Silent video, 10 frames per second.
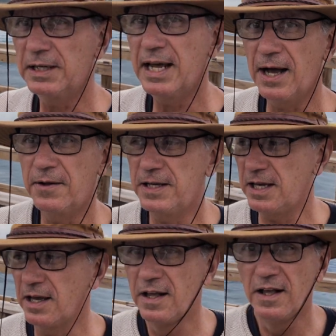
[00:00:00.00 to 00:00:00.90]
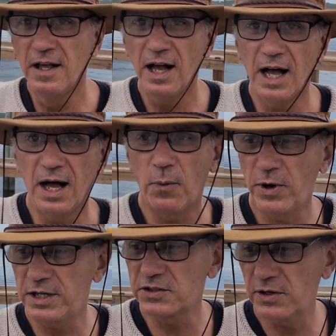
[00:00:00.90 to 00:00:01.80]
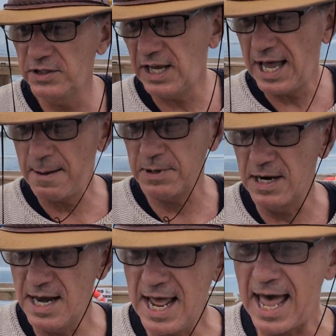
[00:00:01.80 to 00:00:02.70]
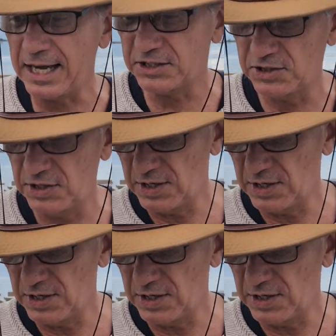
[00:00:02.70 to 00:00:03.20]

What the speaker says: me. Now, what is going to happen next